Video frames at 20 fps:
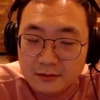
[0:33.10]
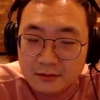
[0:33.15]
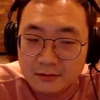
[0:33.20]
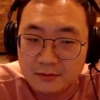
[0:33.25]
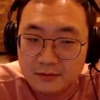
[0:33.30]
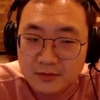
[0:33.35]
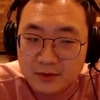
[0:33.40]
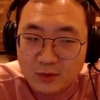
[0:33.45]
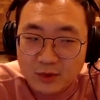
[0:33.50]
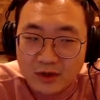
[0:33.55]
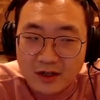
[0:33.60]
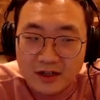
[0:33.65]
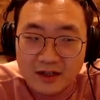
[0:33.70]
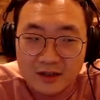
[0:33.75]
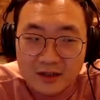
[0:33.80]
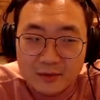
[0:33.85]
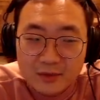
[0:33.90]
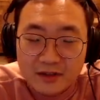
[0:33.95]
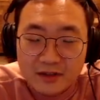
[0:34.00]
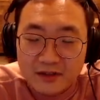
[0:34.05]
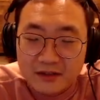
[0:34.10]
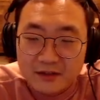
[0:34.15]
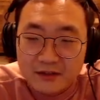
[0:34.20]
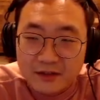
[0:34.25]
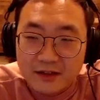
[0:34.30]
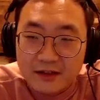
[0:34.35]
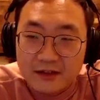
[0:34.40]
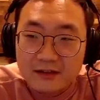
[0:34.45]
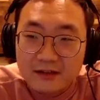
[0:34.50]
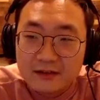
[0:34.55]
But why I play a
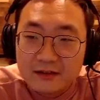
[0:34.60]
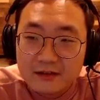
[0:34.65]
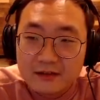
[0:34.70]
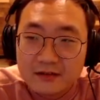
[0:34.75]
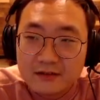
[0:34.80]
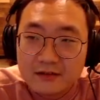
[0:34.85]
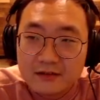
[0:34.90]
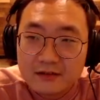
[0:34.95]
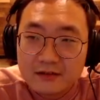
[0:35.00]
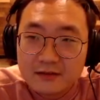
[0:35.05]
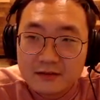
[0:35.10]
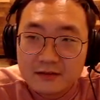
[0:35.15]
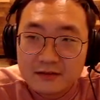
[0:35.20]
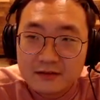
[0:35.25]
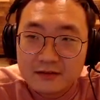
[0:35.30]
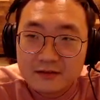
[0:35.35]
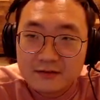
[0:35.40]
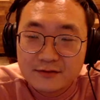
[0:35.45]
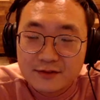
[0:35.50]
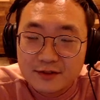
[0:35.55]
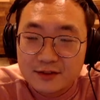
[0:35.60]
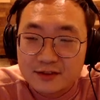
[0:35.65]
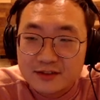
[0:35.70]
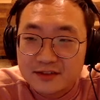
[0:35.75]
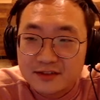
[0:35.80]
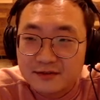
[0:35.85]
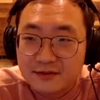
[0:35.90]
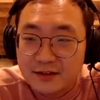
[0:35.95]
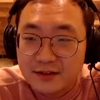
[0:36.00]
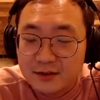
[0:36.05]
ret, first
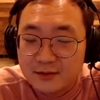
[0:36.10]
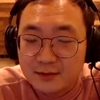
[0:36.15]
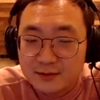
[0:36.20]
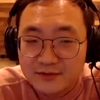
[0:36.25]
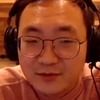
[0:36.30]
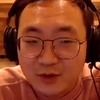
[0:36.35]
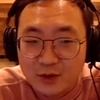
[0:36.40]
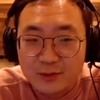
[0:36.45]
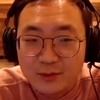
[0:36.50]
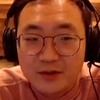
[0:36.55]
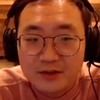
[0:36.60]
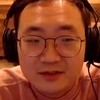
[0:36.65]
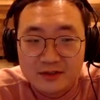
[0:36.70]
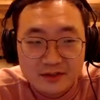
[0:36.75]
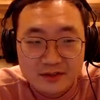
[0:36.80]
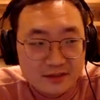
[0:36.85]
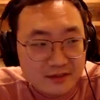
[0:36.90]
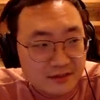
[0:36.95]
and foremost.